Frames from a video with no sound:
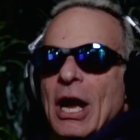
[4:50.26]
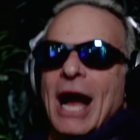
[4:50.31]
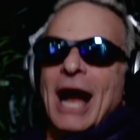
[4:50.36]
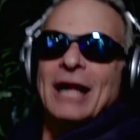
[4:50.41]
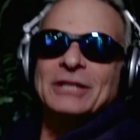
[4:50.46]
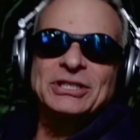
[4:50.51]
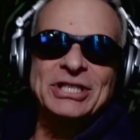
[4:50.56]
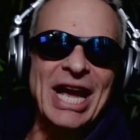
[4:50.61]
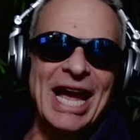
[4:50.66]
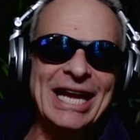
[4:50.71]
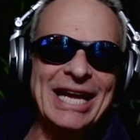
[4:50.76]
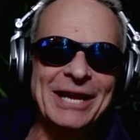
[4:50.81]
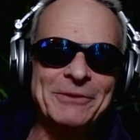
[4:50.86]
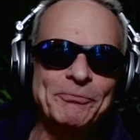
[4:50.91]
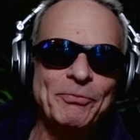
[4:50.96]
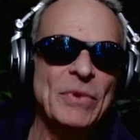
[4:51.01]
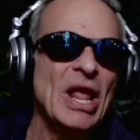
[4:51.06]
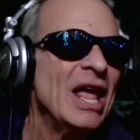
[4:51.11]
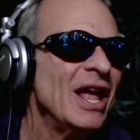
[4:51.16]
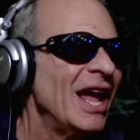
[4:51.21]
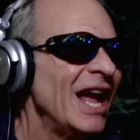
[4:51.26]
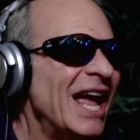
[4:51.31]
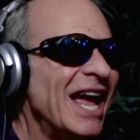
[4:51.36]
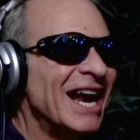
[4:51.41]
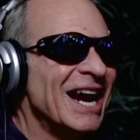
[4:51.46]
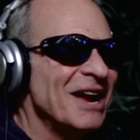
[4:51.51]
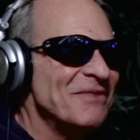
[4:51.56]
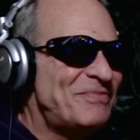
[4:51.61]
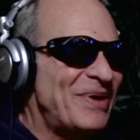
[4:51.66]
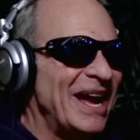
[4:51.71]
I'll take it.
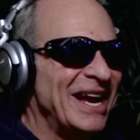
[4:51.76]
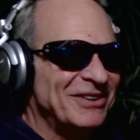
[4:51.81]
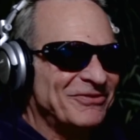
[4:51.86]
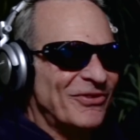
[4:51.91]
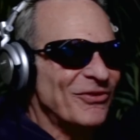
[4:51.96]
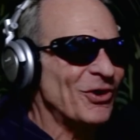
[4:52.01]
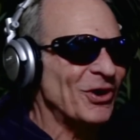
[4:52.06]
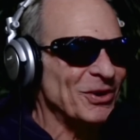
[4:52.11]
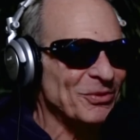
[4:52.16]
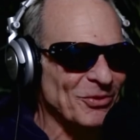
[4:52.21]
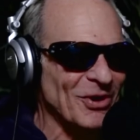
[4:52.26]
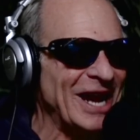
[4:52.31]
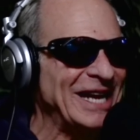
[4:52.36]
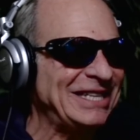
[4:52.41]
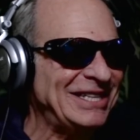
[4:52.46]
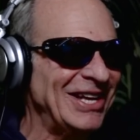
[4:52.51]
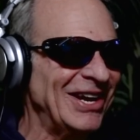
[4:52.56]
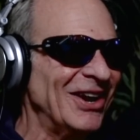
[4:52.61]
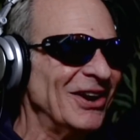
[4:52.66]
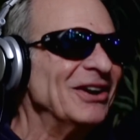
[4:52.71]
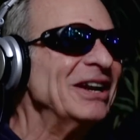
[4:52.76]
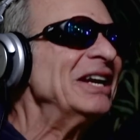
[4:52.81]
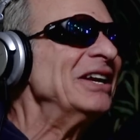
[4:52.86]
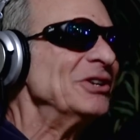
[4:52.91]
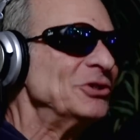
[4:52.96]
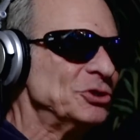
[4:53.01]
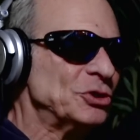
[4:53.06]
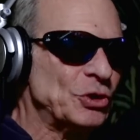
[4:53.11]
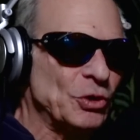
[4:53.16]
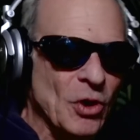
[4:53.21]
And I paid for him right there,
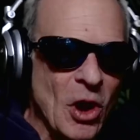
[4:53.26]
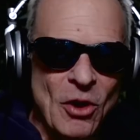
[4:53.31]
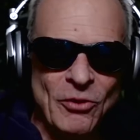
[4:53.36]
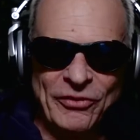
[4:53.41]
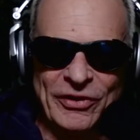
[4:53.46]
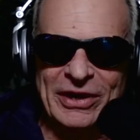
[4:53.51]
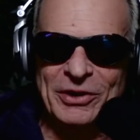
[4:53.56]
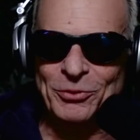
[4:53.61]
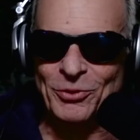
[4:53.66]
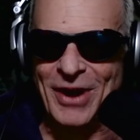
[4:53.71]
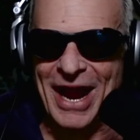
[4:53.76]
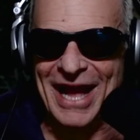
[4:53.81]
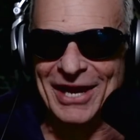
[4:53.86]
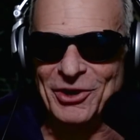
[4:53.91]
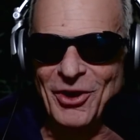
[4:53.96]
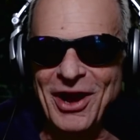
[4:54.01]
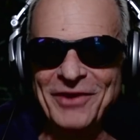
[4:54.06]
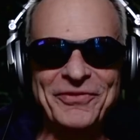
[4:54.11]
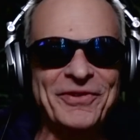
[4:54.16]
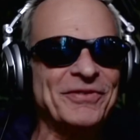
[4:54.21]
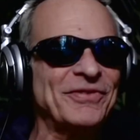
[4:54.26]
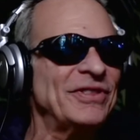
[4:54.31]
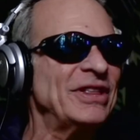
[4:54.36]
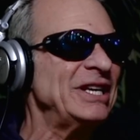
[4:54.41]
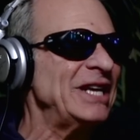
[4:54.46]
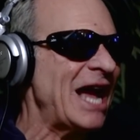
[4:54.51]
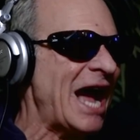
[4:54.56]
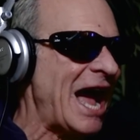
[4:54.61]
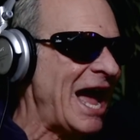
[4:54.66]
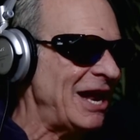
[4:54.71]
drove it right off of
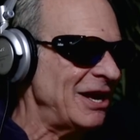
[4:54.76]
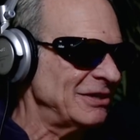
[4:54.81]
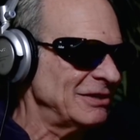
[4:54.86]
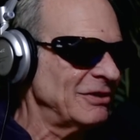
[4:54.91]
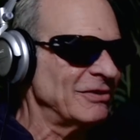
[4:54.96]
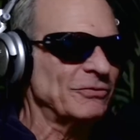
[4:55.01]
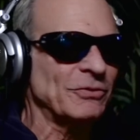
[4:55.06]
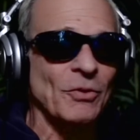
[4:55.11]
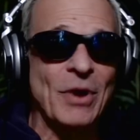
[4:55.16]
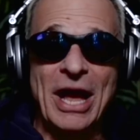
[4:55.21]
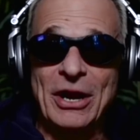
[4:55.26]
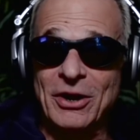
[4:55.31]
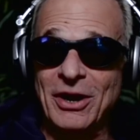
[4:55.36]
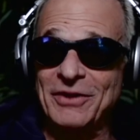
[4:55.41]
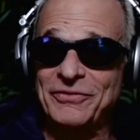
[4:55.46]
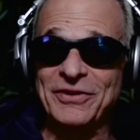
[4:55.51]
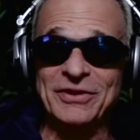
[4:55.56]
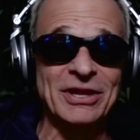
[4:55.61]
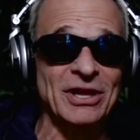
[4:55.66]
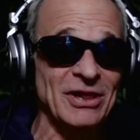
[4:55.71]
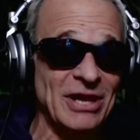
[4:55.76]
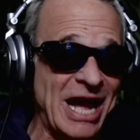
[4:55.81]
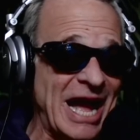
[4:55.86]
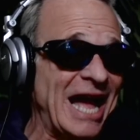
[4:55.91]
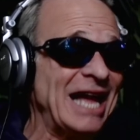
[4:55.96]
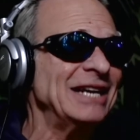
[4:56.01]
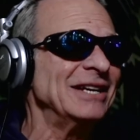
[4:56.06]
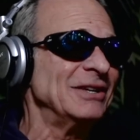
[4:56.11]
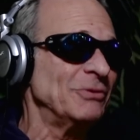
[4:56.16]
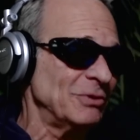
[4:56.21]
the yacht, right off of the
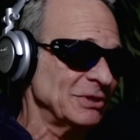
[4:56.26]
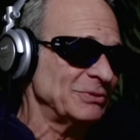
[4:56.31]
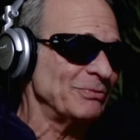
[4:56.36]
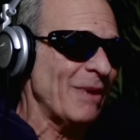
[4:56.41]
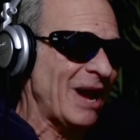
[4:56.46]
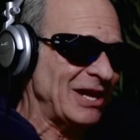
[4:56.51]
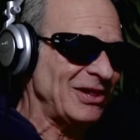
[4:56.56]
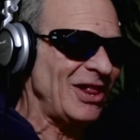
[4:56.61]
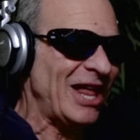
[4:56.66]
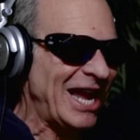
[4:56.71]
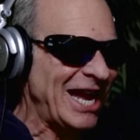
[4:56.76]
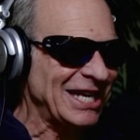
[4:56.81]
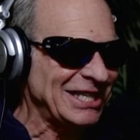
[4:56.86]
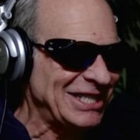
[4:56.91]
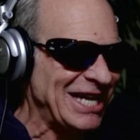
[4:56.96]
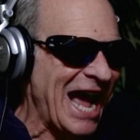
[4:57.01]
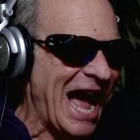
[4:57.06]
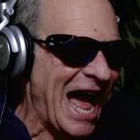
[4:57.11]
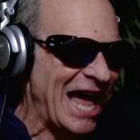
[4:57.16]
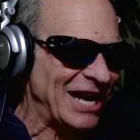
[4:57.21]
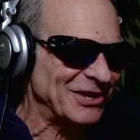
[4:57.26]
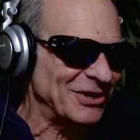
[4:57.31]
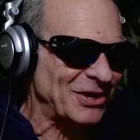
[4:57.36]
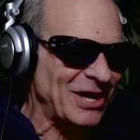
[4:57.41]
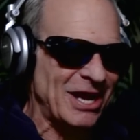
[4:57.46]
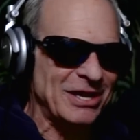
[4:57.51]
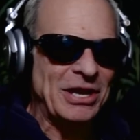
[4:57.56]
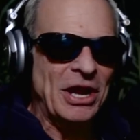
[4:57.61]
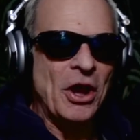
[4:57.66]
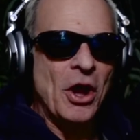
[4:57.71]
lot. It was my land yacht,
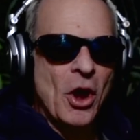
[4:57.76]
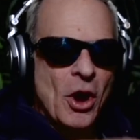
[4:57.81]
okay?